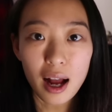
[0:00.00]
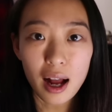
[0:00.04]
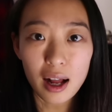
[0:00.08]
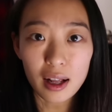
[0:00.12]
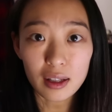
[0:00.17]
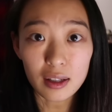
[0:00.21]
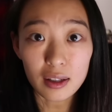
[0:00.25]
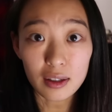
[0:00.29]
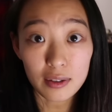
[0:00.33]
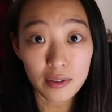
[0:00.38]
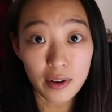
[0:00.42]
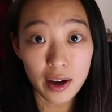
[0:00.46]

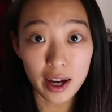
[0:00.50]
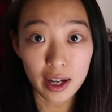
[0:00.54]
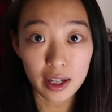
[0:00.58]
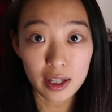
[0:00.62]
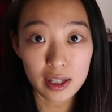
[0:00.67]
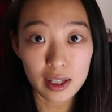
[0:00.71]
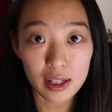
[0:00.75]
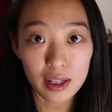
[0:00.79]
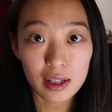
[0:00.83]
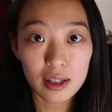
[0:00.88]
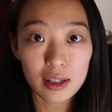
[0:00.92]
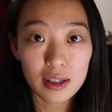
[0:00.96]
I love
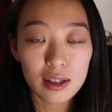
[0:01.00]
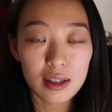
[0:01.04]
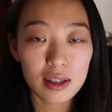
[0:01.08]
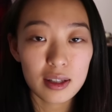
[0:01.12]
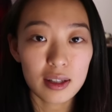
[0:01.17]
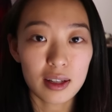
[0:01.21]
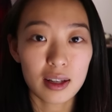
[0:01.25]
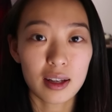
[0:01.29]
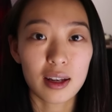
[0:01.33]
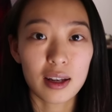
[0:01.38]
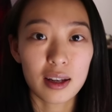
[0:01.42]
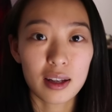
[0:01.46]

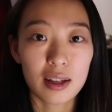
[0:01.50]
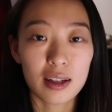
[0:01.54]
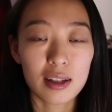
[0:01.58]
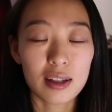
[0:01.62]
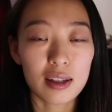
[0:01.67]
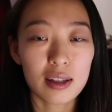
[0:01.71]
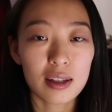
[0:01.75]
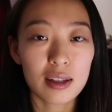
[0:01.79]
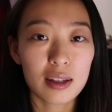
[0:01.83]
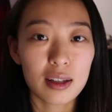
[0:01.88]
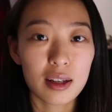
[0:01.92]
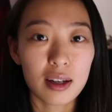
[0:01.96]
accents
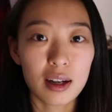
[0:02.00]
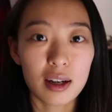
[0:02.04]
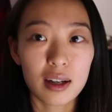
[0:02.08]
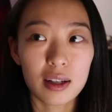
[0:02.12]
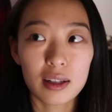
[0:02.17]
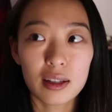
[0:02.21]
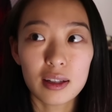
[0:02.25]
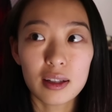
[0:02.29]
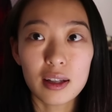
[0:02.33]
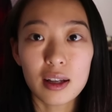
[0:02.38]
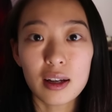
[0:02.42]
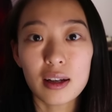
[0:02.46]
and
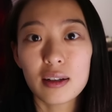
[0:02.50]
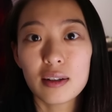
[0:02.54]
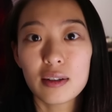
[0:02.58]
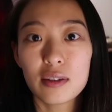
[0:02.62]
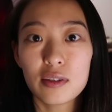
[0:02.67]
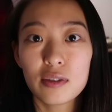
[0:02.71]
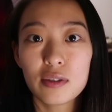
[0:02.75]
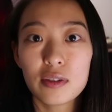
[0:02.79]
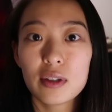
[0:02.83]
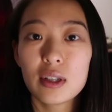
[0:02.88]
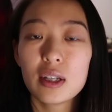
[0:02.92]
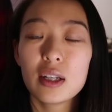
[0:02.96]
I
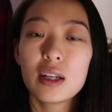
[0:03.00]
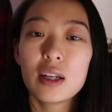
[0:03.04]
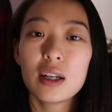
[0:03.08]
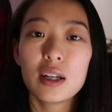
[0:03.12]
love